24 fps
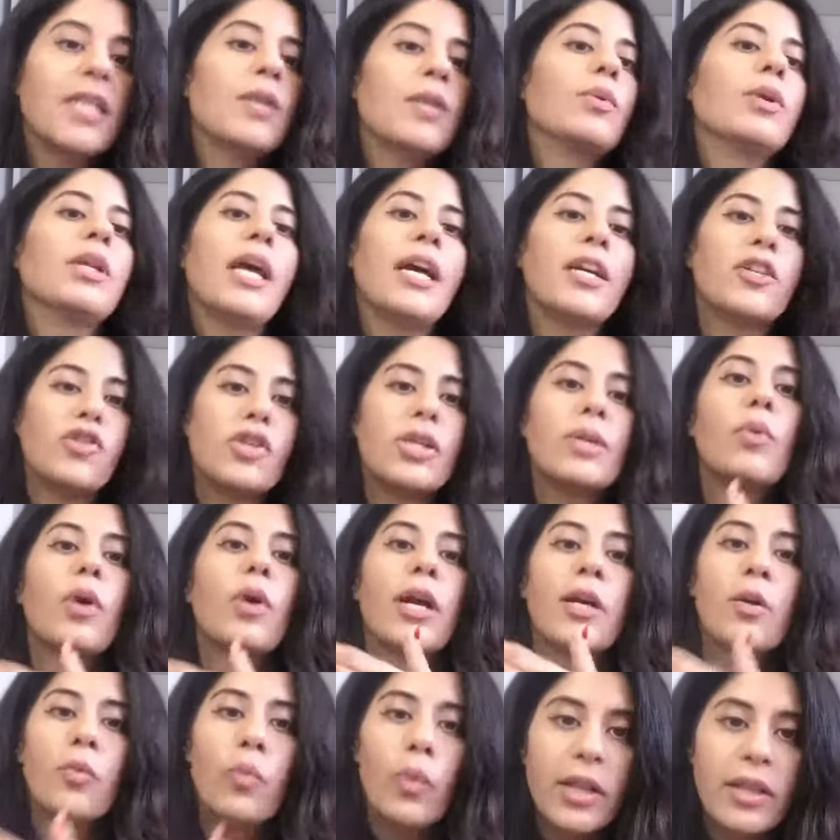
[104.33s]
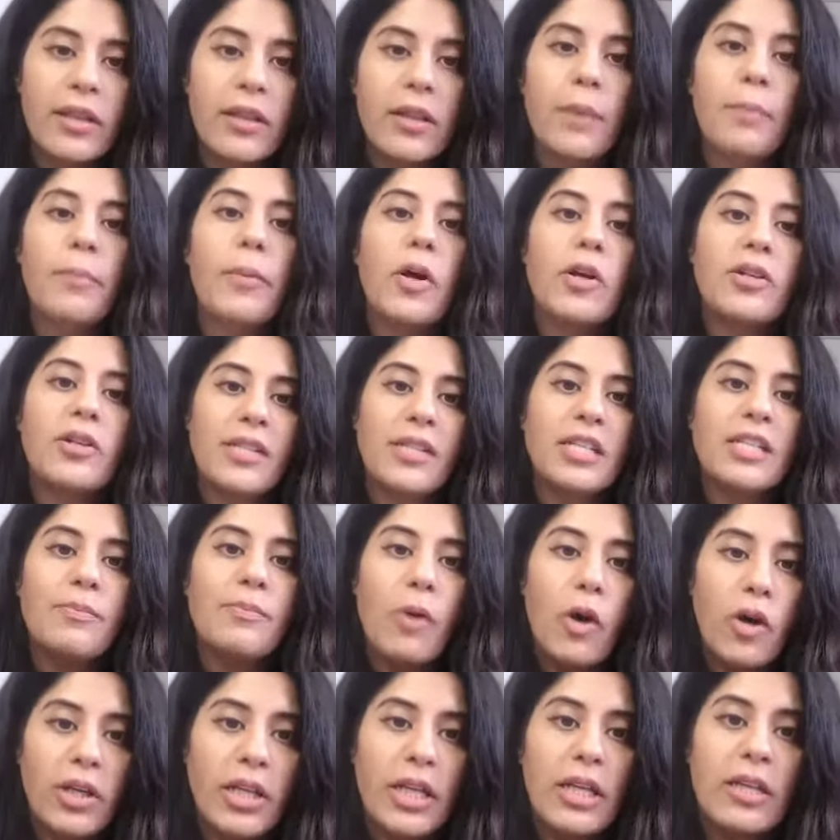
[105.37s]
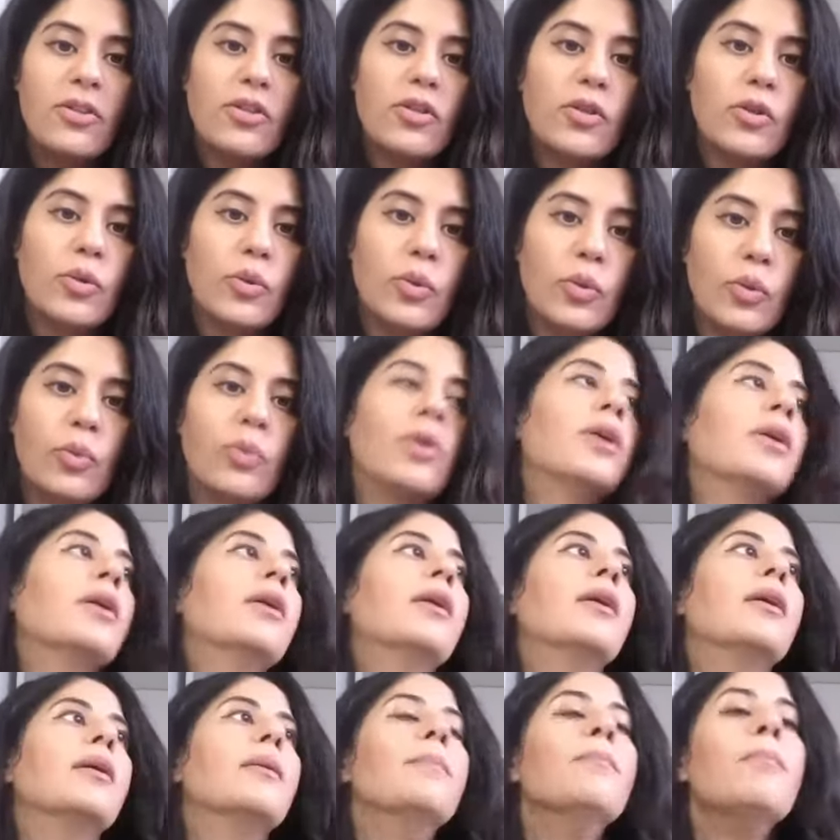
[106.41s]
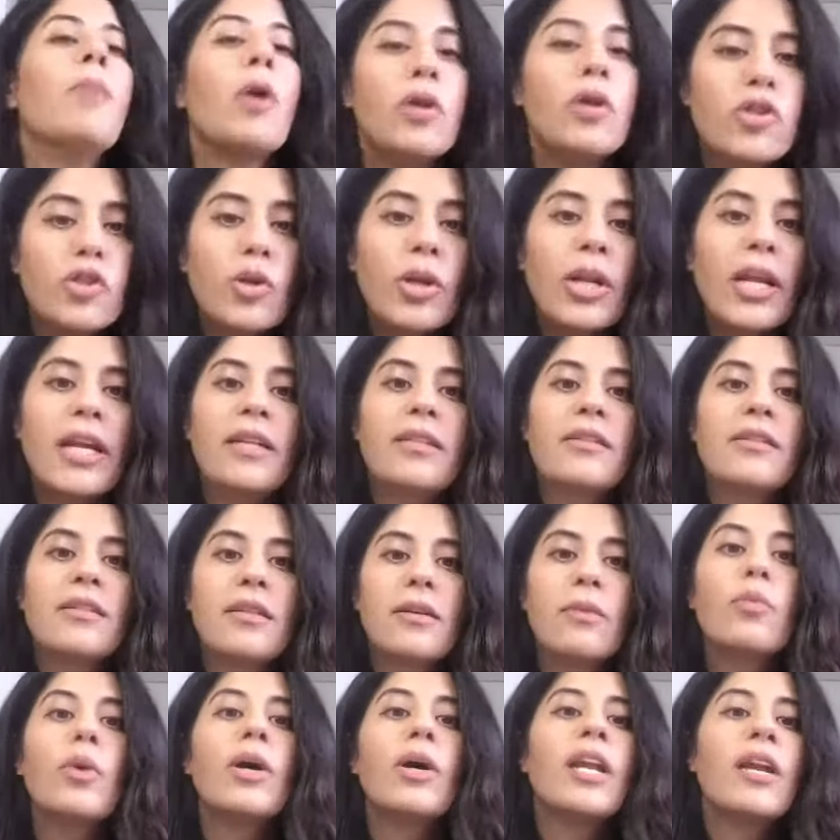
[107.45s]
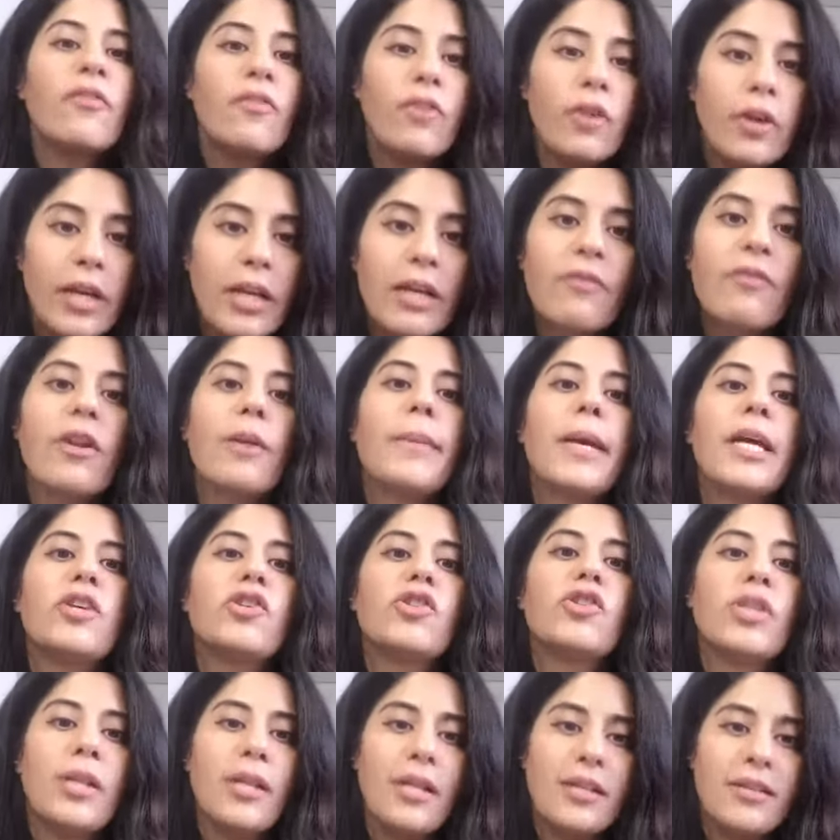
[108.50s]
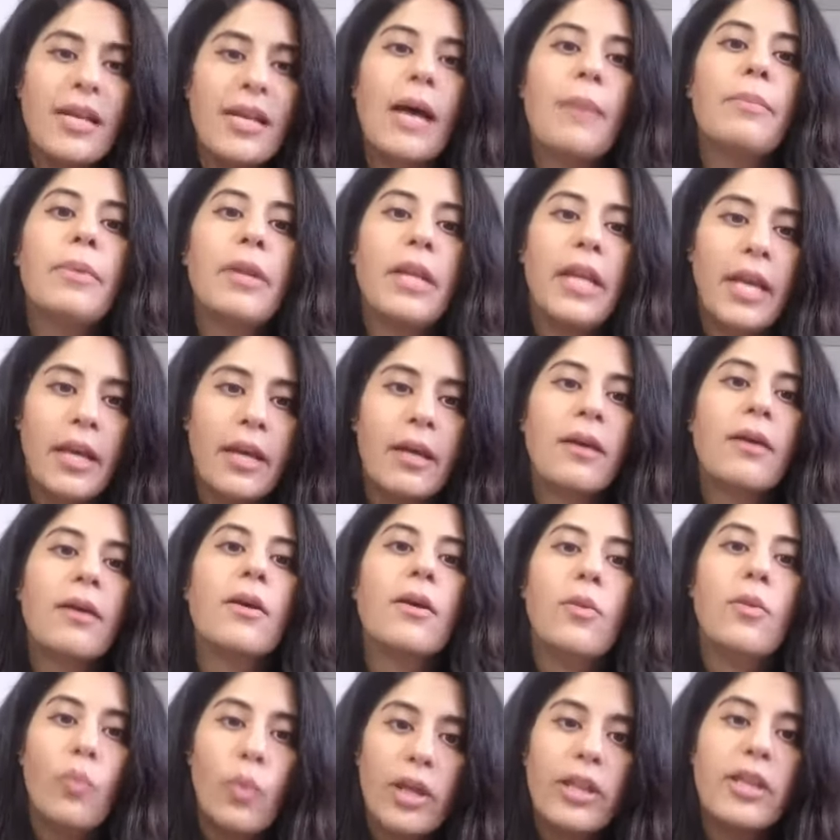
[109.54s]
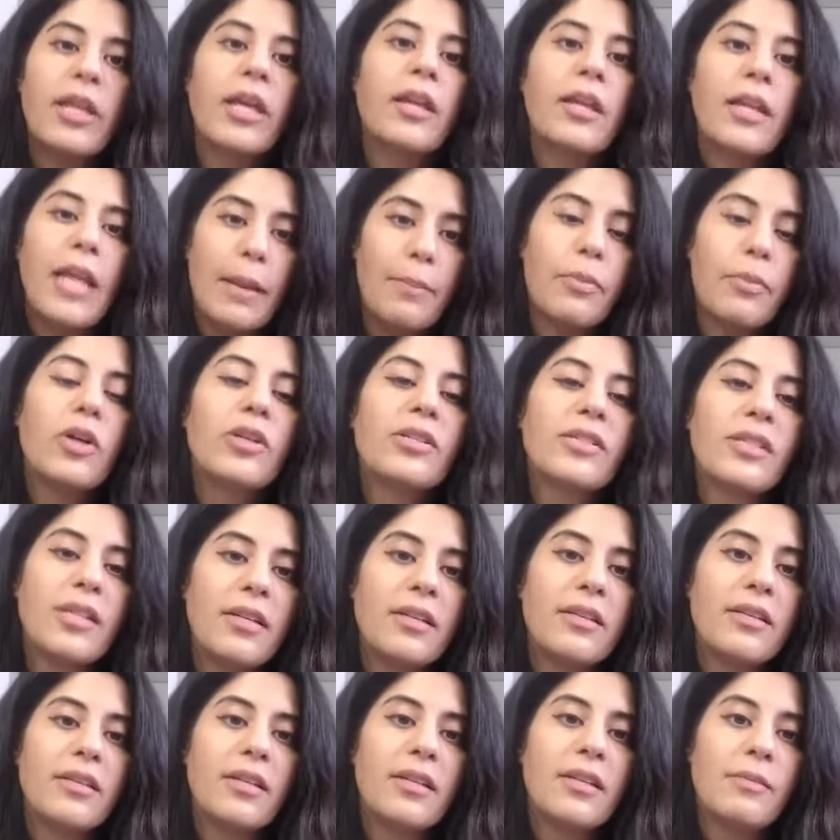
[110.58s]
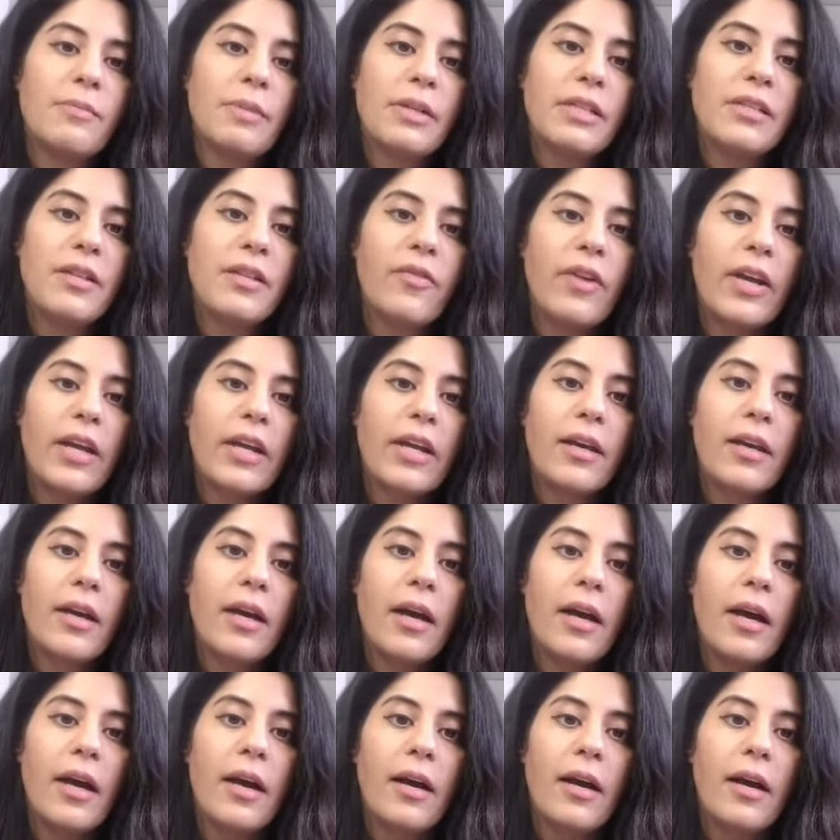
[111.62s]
It will actually work with the person's body to modulate whatever inflammation is happening within that person's specific,